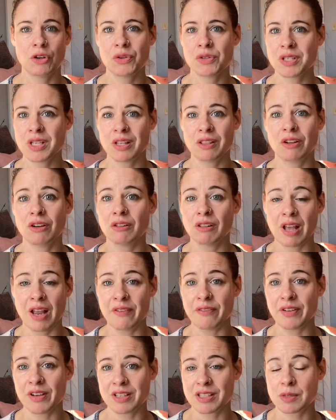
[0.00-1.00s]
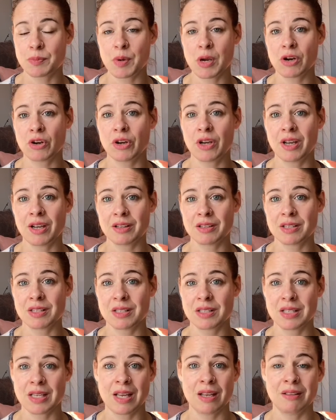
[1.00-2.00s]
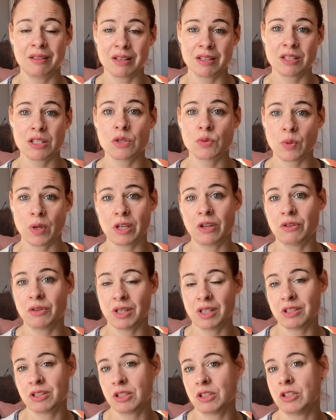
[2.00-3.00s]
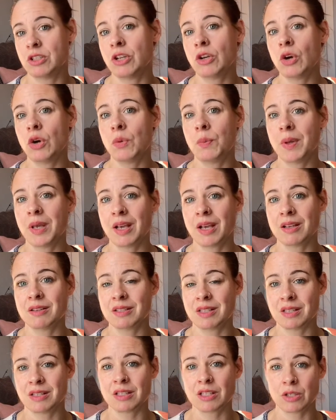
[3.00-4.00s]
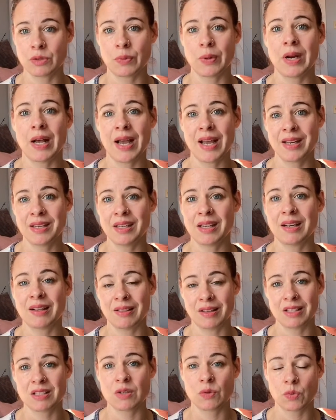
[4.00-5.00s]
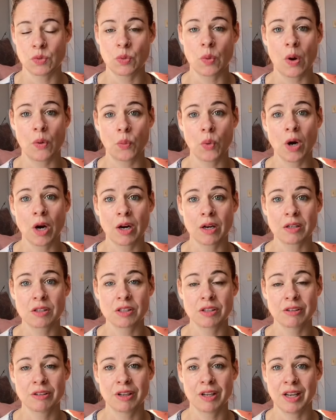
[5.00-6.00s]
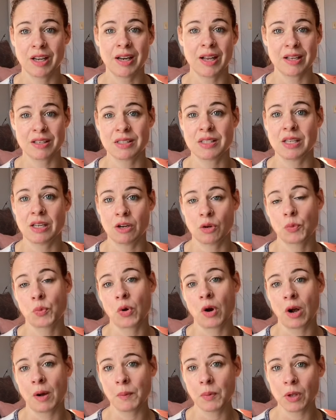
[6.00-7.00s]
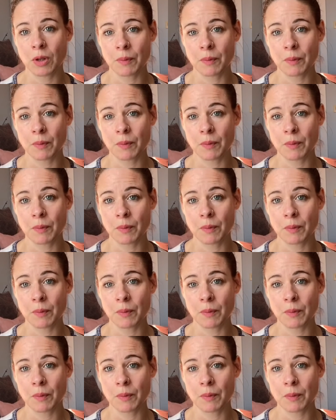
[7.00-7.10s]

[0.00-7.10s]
their life experience and saying, this is what you need to do because this is what I did and this is what worked. And I see your problem.